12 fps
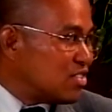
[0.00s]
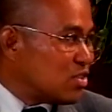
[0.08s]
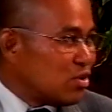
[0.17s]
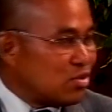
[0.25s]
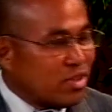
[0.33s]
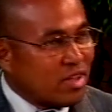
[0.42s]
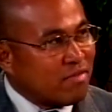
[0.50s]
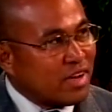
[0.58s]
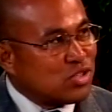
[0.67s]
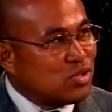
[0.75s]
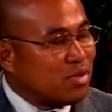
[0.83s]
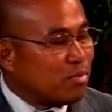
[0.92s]
or do they invite you
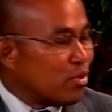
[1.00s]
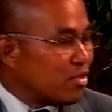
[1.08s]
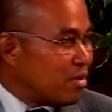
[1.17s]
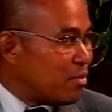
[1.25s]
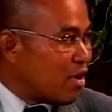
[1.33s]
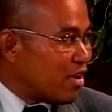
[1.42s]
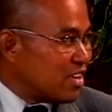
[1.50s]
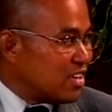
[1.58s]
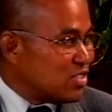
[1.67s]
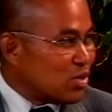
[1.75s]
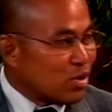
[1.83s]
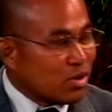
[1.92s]
to the birthday parties,
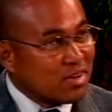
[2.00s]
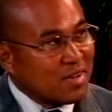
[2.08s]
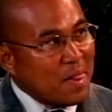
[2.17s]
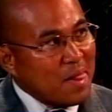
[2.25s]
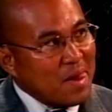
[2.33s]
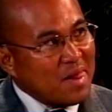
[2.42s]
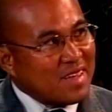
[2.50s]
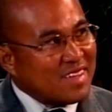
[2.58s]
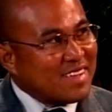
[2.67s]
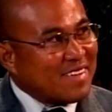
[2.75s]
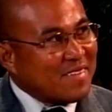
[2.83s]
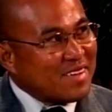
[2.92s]
or
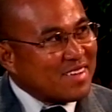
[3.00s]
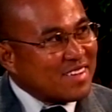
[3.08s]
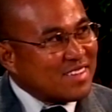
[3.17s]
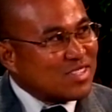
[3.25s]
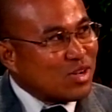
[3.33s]
is there a